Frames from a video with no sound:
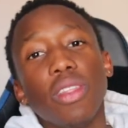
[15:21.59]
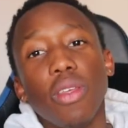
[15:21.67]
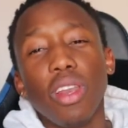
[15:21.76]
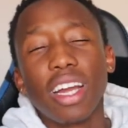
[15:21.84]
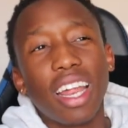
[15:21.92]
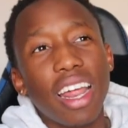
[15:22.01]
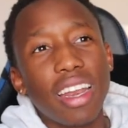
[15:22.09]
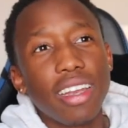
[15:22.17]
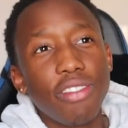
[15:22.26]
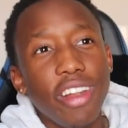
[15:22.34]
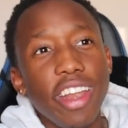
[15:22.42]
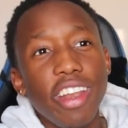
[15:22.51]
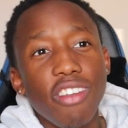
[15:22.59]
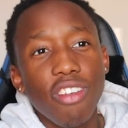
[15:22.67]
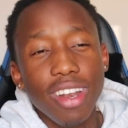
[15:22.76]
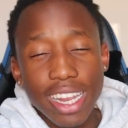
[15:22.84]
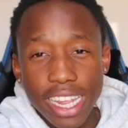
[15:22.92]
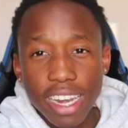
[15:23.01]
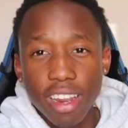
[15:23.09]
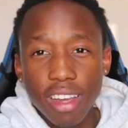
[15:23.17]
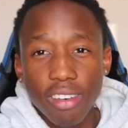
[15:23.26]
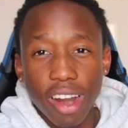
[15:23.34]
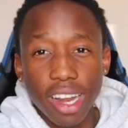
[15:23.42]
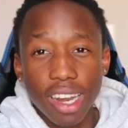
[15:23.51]
The only color I need
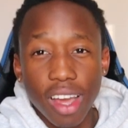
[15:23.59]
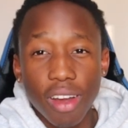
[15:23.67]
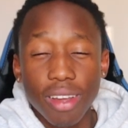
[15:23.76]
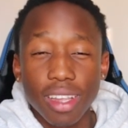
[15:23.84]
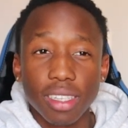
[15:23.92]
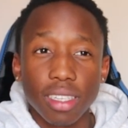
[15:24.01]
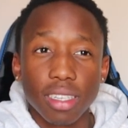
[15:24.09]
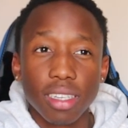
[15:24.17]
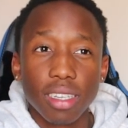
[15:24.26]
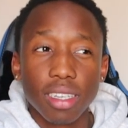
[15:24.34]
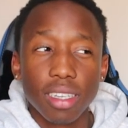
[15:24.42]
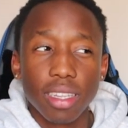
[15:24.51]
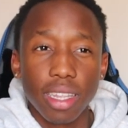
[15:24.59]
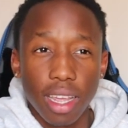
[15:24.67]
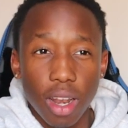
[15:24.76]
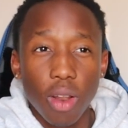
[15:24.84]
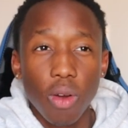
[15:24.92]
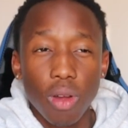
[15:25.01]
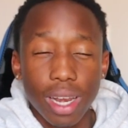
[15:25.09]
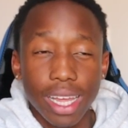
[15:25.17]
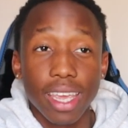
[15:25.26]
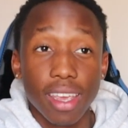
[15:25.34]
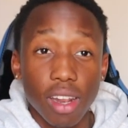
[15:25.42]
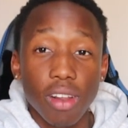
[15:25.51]
right now is yellow,
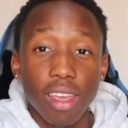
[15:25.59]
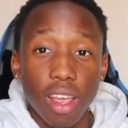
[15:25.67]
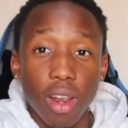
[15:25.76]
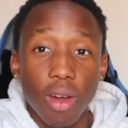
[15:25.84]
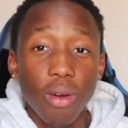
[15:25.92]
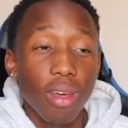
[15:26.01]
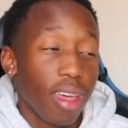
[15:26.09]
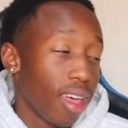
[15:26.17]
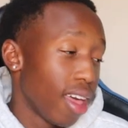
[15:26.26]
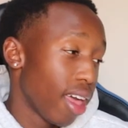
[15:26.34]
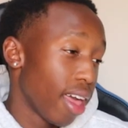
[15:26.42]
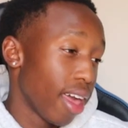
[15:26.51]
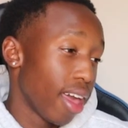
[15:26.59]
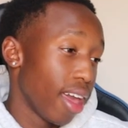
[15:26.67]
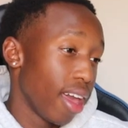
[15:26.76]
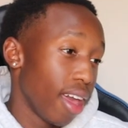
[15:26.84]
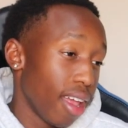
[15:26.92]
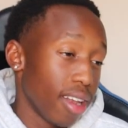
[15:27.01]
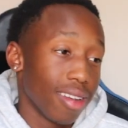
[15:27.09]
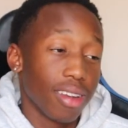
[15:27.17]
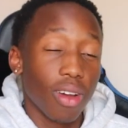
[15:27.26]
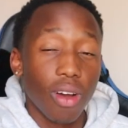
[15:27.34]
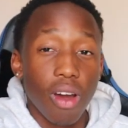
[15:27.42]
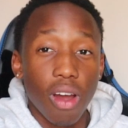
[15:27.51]
like yellow,
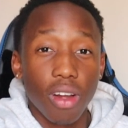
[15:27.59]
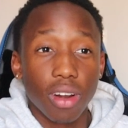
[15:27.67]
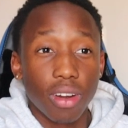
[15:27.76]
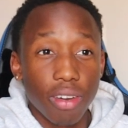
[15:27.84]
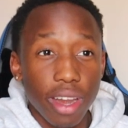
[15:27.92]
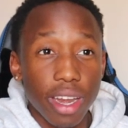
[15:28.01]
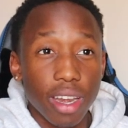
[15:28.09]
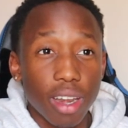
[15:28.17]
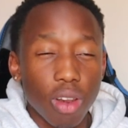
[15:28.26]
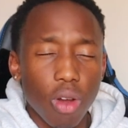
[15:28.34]
and green.